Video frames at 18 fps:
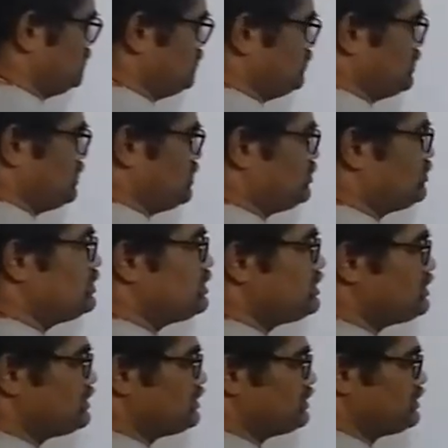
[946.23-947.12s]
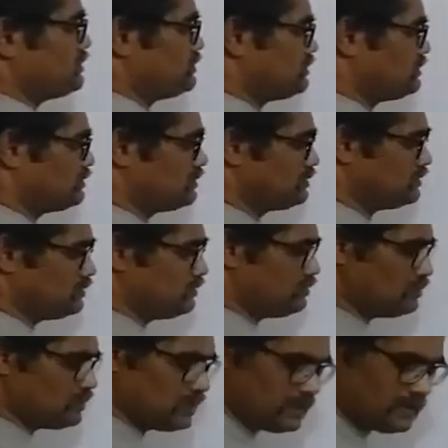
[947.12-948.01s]
you can do it.
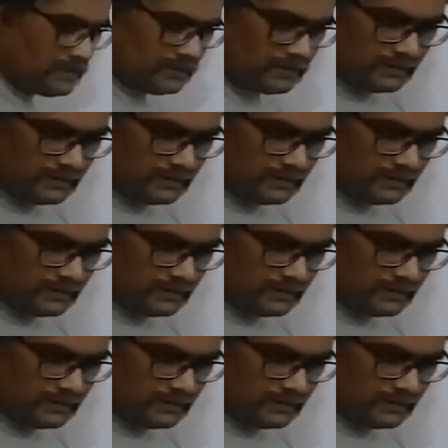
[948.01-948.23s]
Okay.